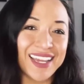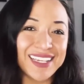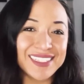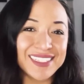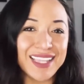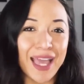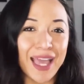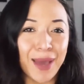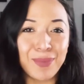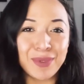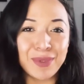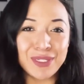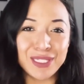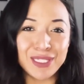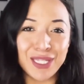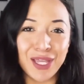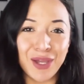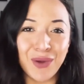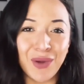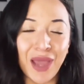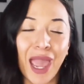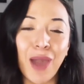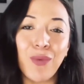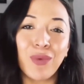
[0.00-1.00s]

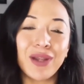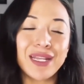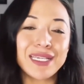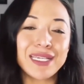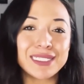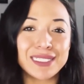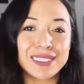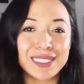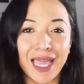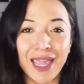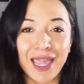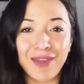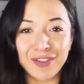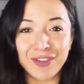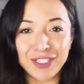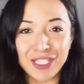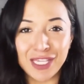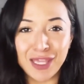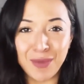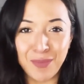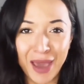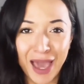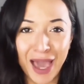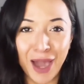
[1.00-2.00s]
episode, I want to dive into the
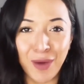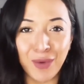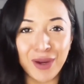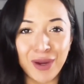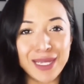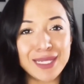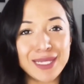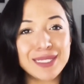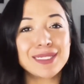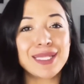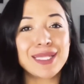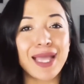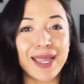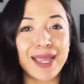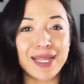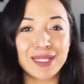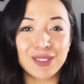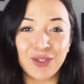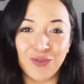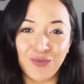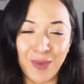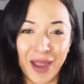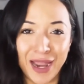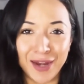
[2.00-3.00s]
power and science
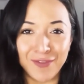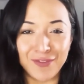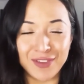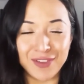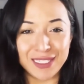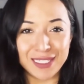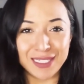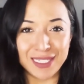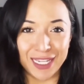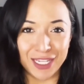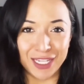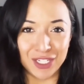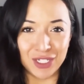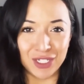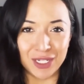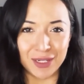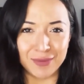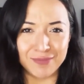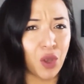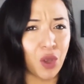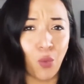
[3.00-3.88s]
of manifestation.